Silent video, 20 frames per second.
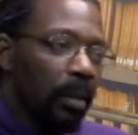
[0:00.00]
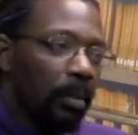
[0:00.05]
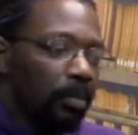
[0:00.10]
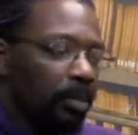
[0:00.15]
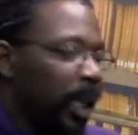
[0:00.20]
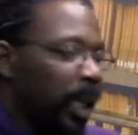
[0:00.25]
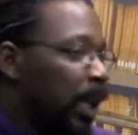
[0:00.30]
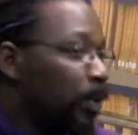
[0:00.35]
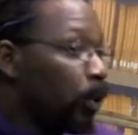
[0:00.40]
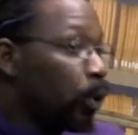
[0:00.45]

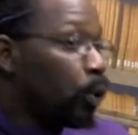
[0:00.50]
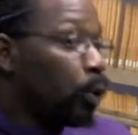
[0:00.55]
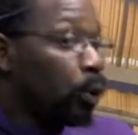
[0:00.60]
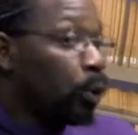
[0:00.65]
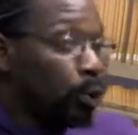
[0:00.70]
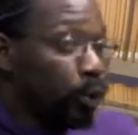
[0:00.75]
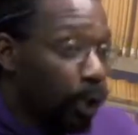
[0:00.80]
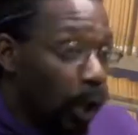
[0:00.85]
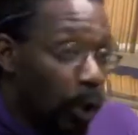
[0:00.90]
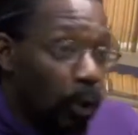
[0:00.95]
people who
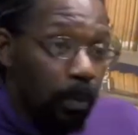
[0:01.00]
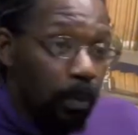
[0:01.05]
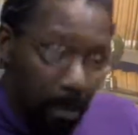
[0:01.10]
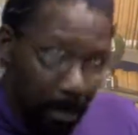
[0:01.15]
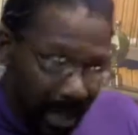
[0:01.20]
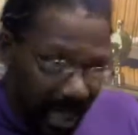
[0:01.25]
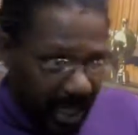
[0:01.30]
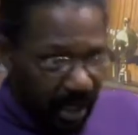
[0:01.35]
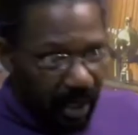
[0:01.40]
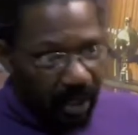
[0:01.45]
don't
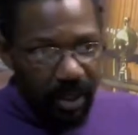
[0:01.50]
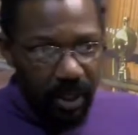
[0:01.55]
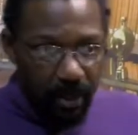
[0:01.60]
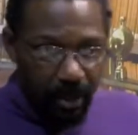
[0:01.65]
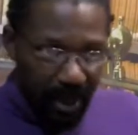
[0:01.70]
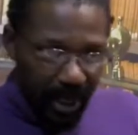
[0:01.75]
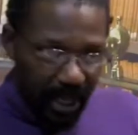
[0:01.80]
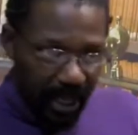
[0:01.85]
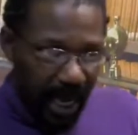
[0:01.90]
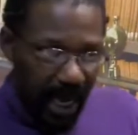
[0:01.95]
mean to
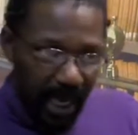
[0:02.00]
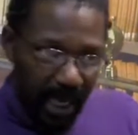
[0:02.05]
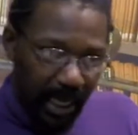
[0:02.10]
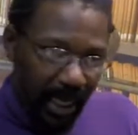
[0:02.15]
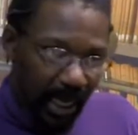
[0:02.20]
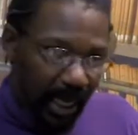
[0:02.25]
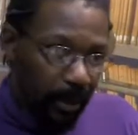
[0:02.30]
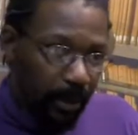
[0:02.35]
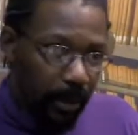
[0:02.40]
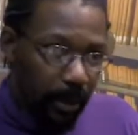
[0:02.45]
be
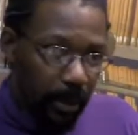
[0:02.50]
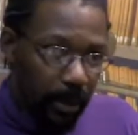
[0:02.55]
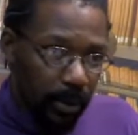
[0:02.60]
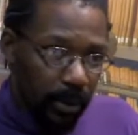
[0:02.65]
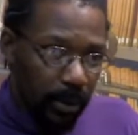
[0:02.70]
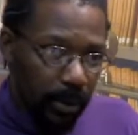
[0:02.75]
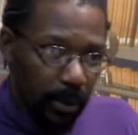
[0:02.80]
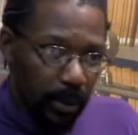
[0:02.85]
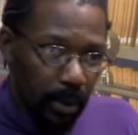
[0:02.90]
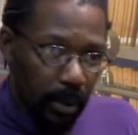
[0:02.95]

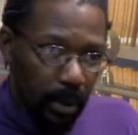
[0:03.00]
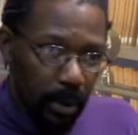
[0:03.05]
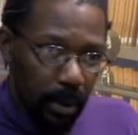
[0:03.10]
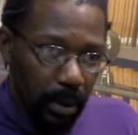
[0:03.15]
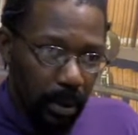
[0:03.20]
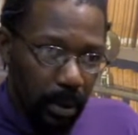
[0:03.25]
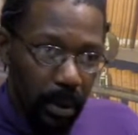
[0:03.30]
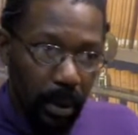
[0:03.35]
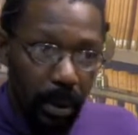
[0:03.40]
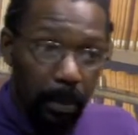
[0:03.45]
gatekeepers
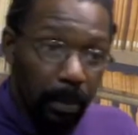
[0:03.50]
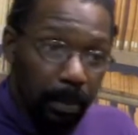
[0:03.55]
mm-hmm.